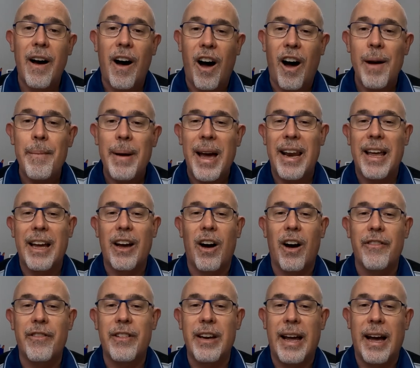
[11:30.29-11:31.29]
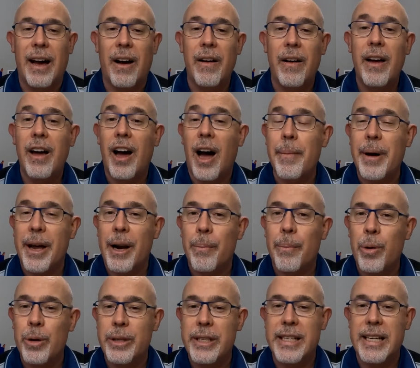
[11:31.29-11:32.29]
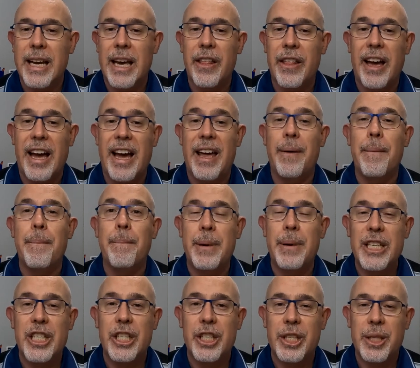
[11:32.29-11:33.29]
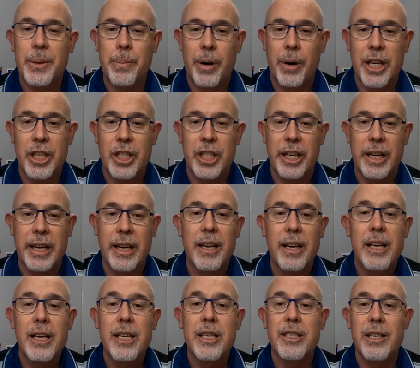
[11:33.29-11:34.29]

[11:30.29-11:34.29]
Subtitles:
I'm heading off now. I'm going to put together an ambitious spreadsheet